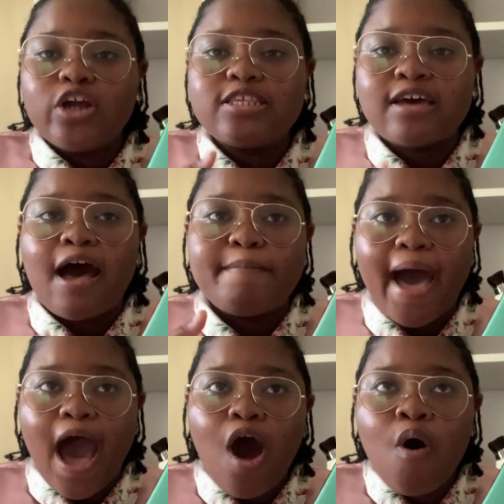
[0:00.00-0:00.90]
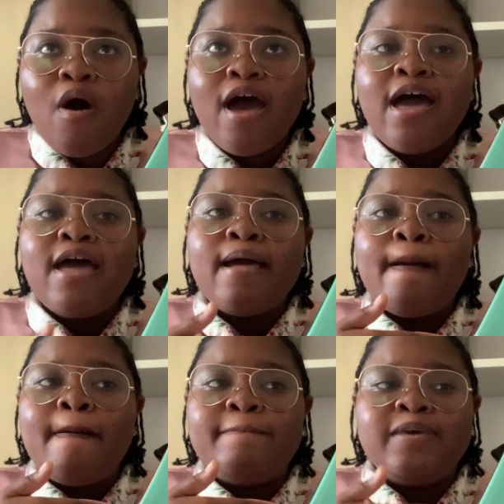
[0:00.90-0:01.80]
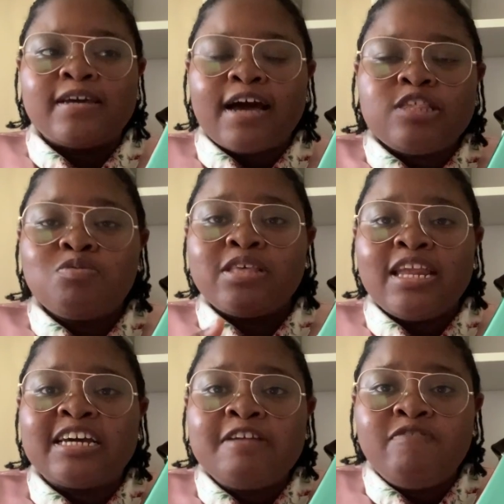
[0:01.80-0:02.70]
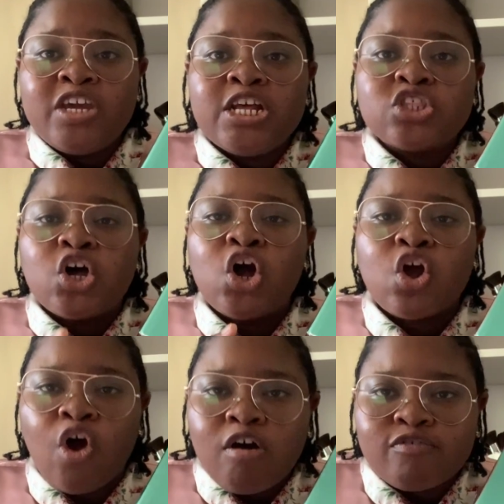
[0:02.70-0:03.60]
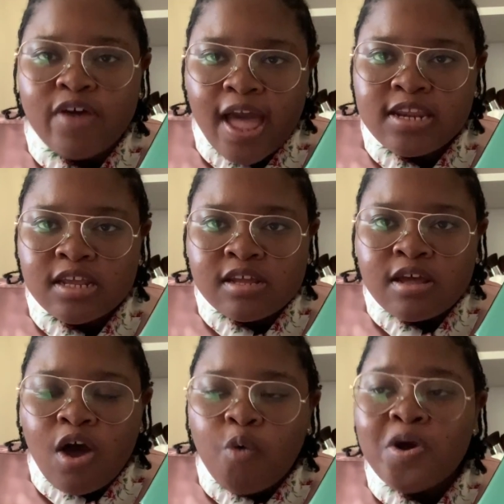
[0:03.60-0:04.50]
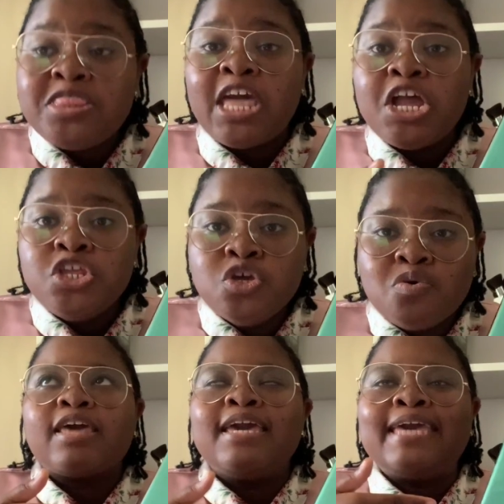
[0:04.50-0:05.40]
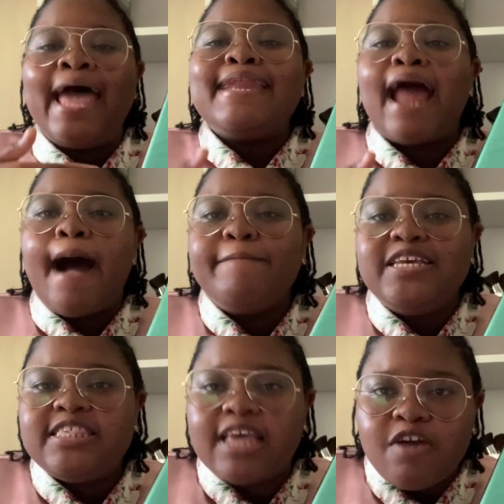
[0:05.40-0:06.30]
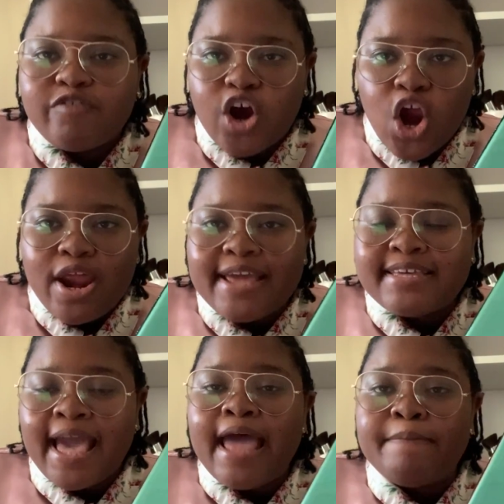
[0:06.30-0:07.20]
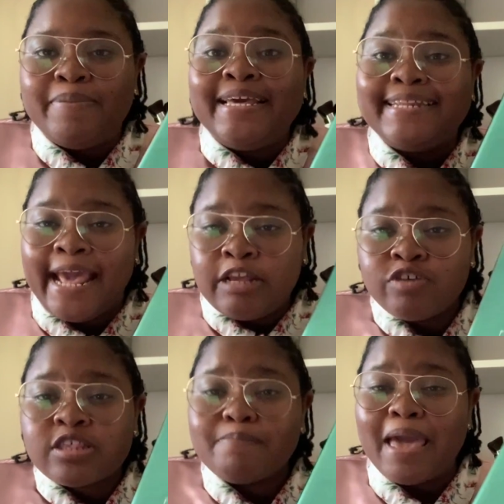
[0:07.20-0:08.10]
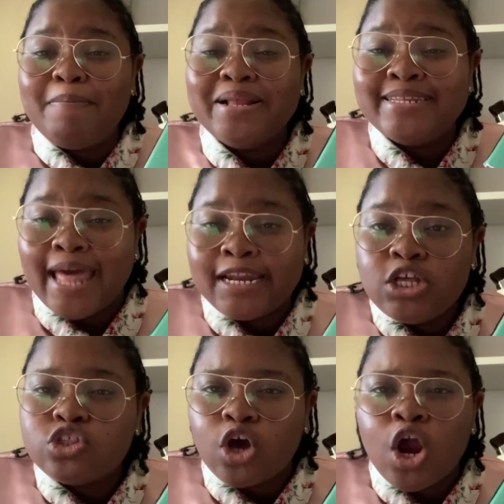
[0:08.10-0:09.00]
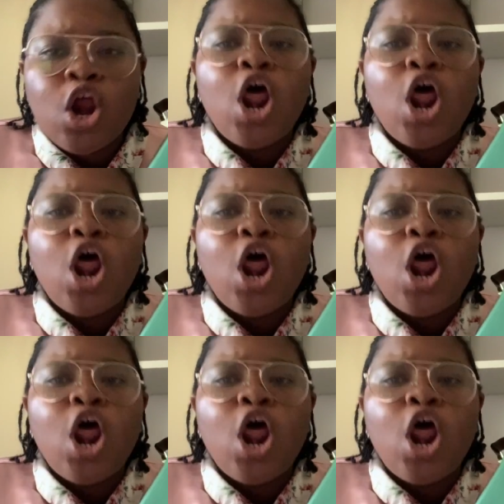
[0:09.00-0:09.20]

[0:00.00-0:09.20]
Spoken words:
to come out because it was inconvenient to her girlfriend, when they knew it cannot be safe for her, it can be dangerous, maybe deadly to her.